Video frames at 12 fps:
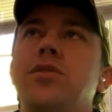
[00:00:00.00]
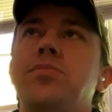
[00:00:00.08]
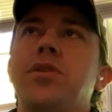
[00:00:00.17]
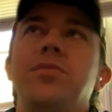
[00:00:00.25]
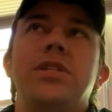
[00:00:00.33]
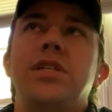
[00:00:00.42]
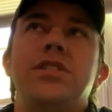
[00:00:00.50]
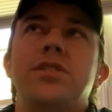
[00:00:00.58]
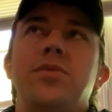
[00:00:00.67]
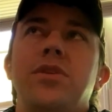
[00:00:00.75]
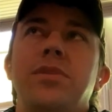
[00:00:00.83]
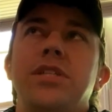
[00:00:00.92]
do a permutation
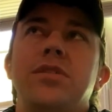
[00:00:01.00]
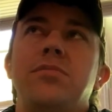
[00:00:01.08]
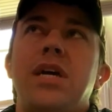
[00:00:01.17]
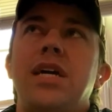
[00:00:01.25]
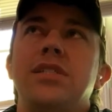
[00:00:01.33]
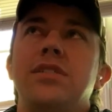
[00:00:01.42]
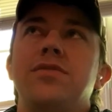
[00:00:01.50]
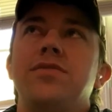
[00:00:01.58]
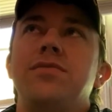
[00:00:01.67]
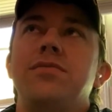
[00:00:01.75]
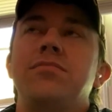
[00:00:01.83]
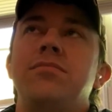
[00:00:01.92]
where it makes a massive,
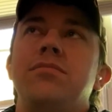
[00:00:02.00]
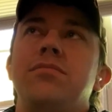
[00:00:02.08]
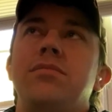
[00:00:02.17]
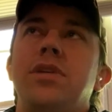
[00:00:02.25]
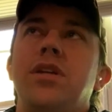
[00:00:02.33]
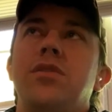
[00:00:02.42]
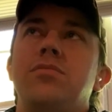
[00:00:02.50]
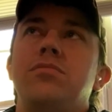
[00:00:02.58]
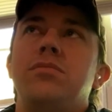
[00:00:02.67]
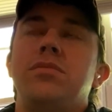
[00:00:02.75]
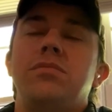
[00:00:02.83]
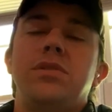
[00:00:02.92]
you know,
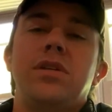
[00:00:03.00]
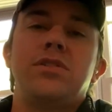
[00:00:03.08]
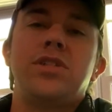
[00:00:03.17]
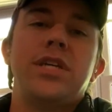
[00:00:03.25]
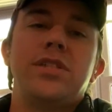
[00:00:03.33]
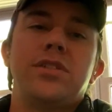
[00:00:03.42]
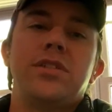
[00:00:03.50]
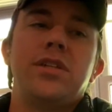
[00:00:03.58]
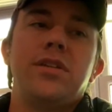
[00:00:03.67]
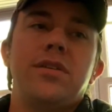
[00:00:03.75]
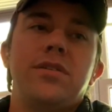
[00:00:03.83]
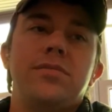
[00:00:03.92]
change on
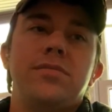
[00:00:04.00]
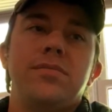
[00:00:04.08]
anything.